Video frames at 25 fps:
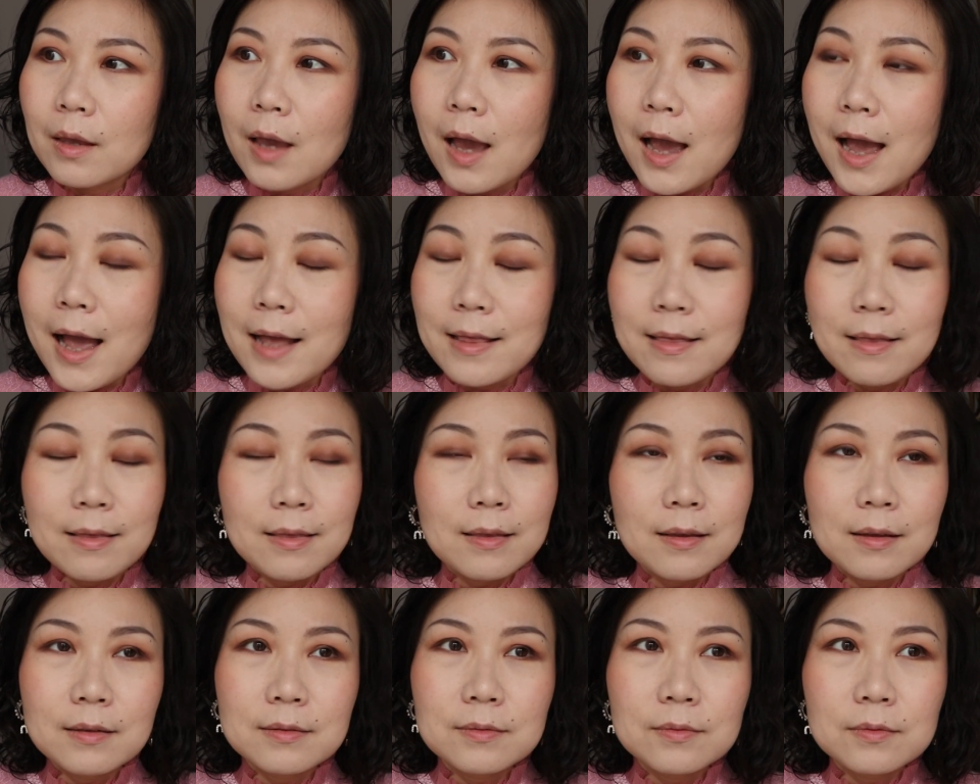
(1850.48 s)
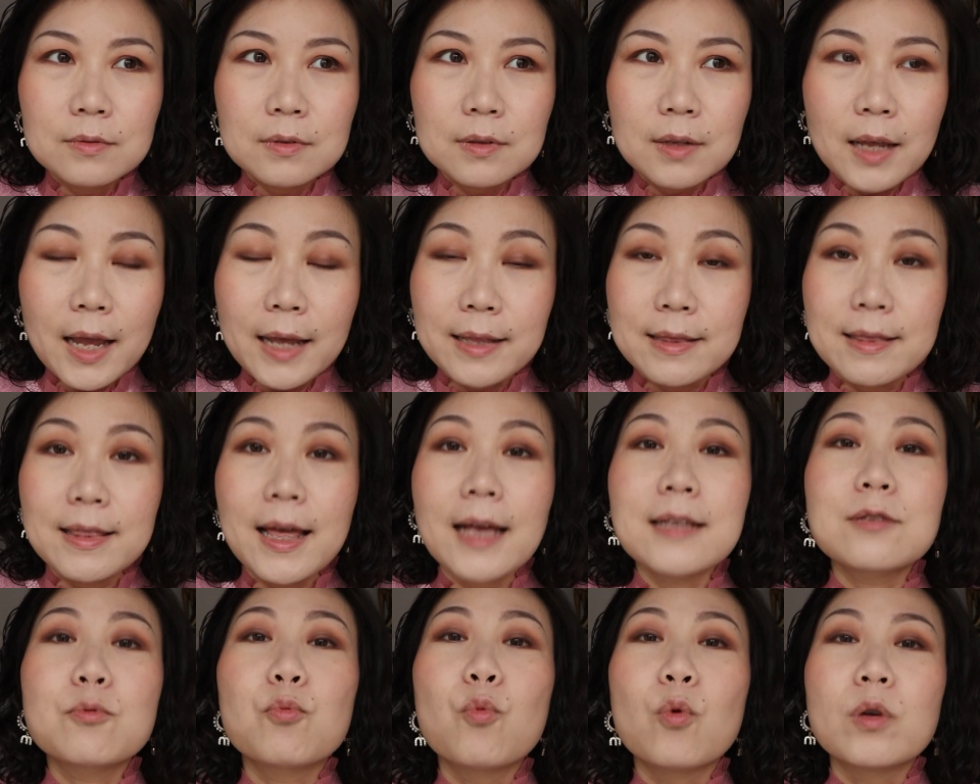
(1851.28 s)
And
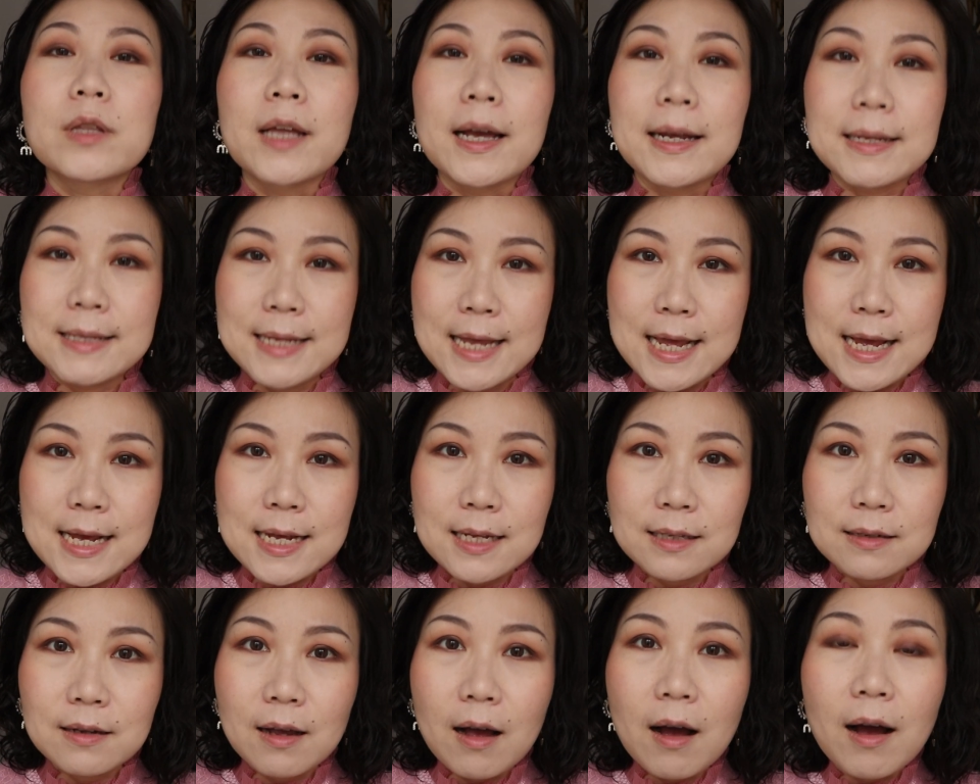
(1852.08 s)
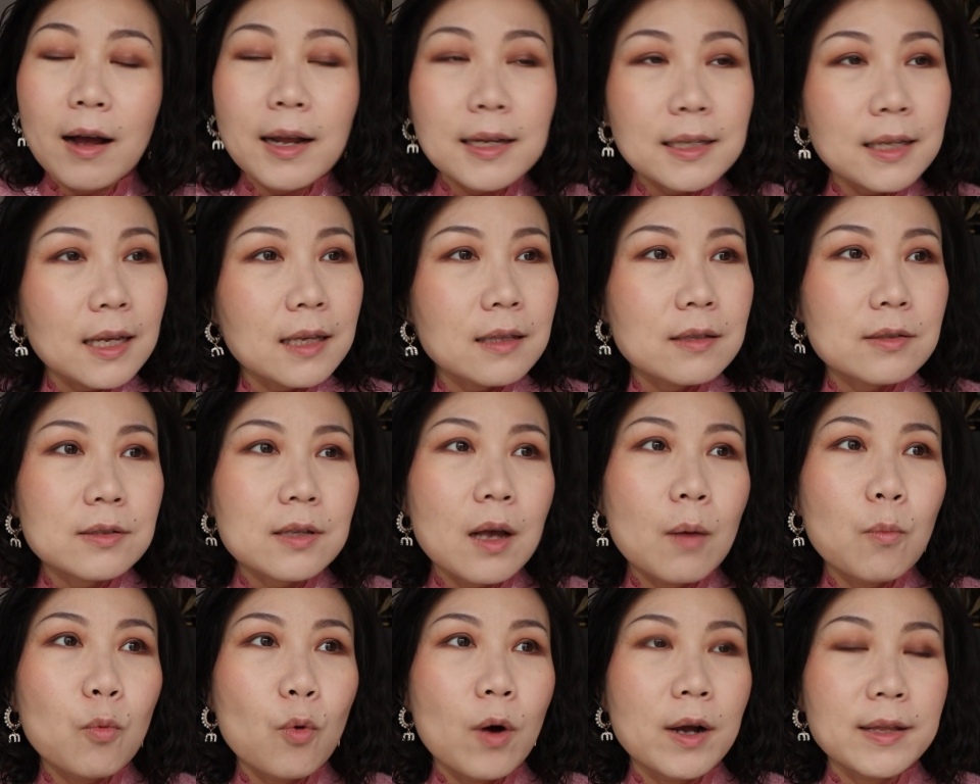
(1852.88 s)
that's what I need. I need
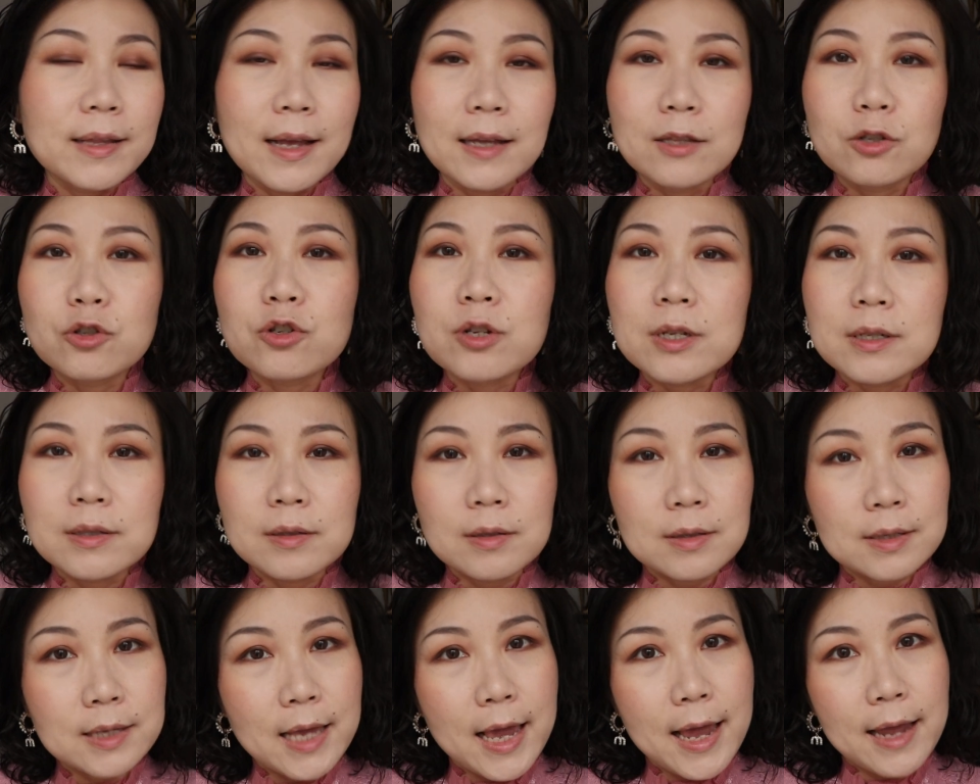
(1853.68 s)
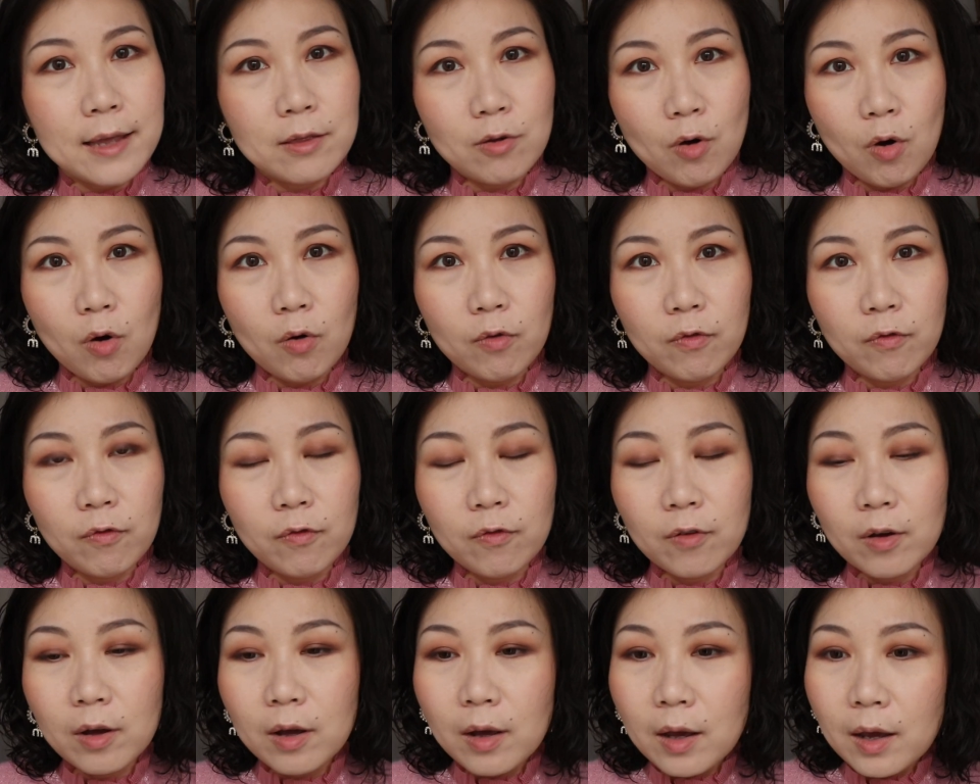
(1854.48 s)
someone that she's scared
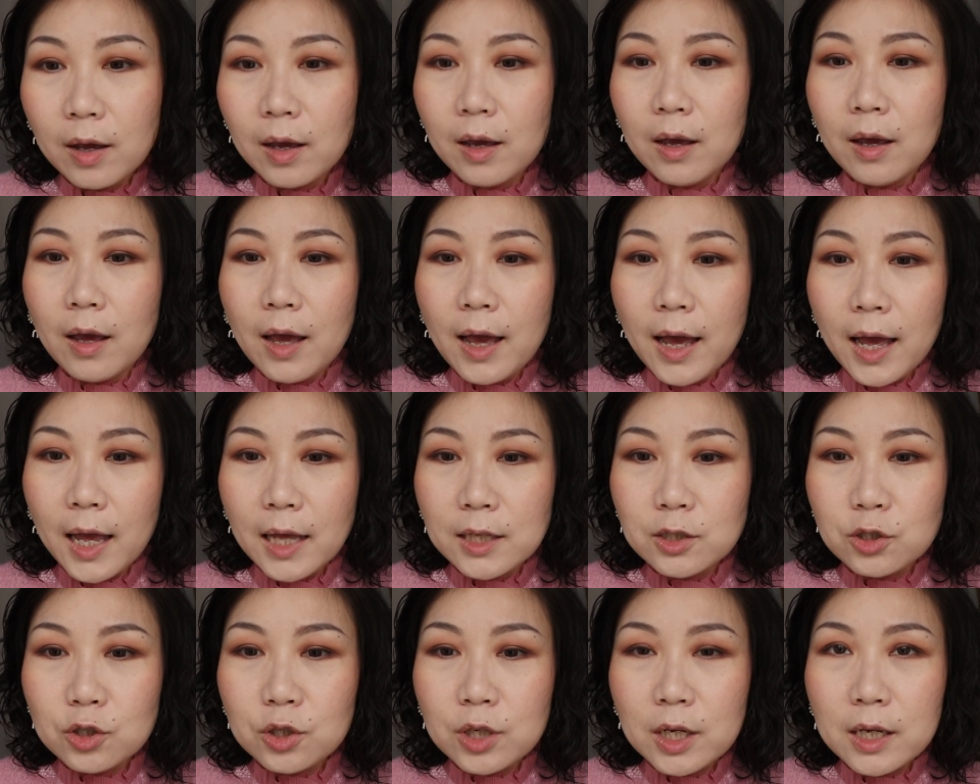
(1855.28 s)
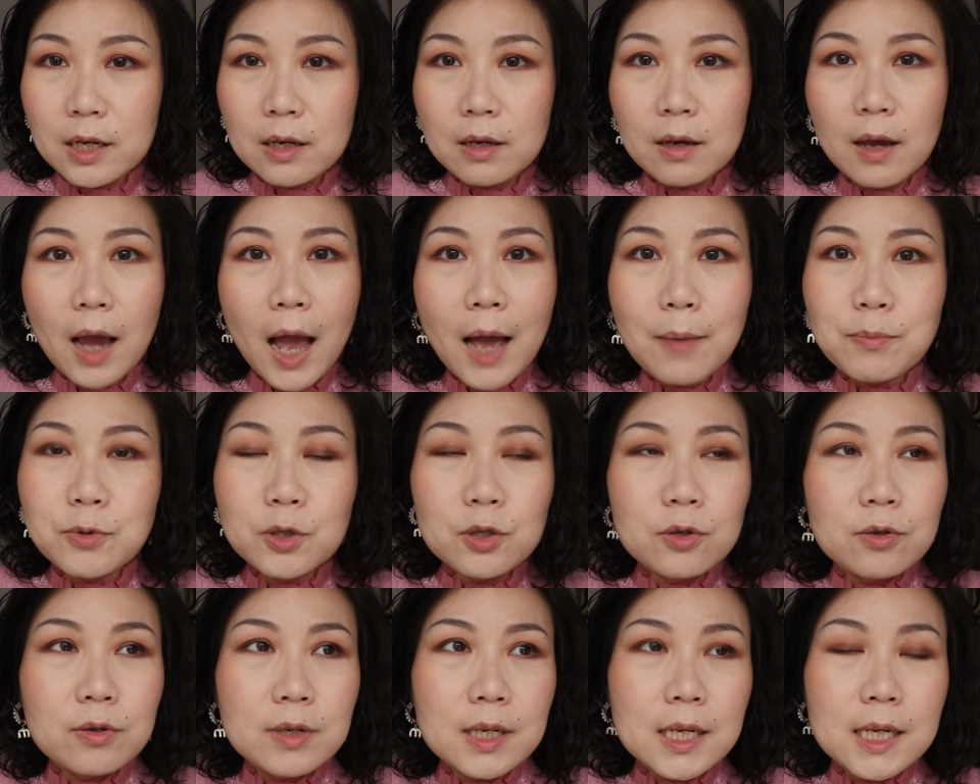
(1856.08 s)
of. And she
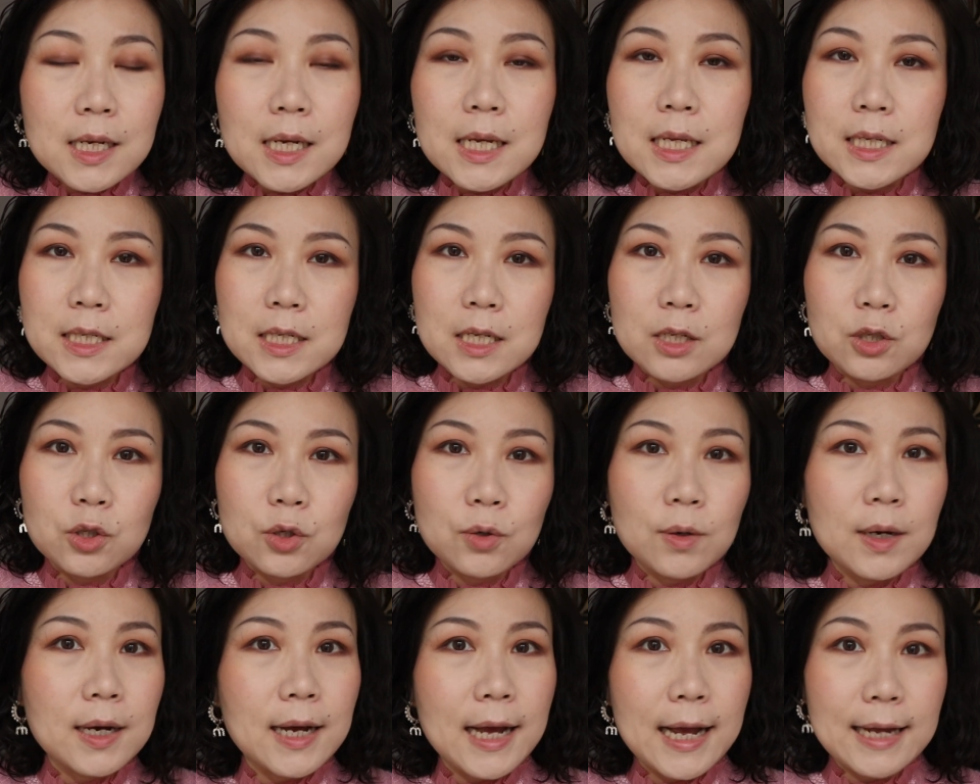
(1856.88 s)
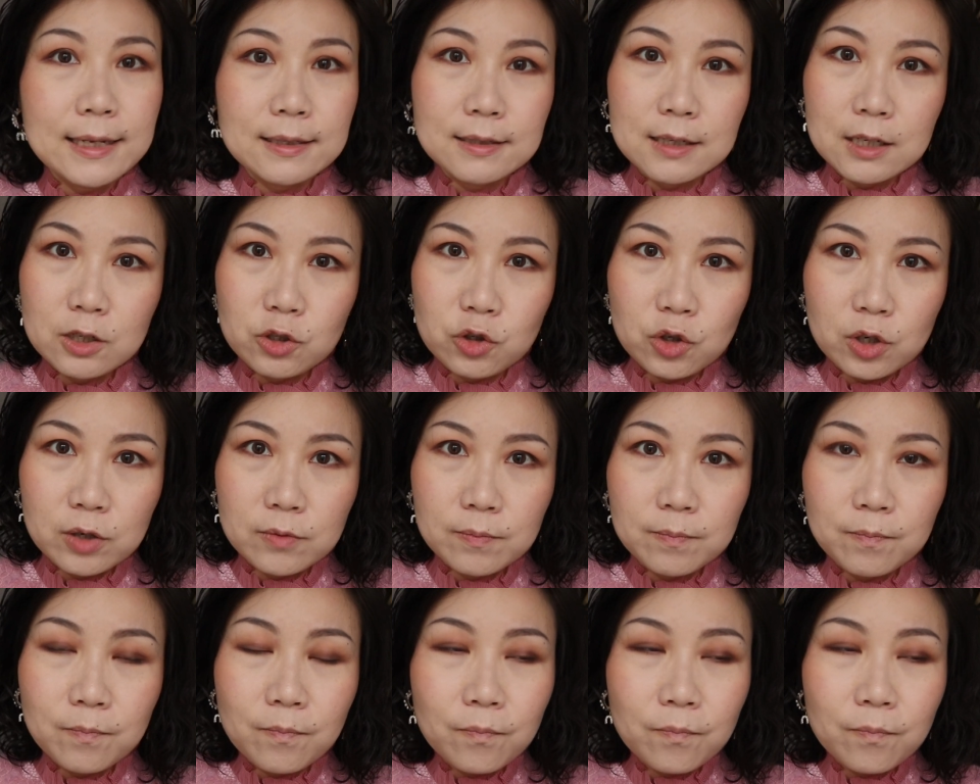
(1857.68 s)
absolutely listened to her head teacher.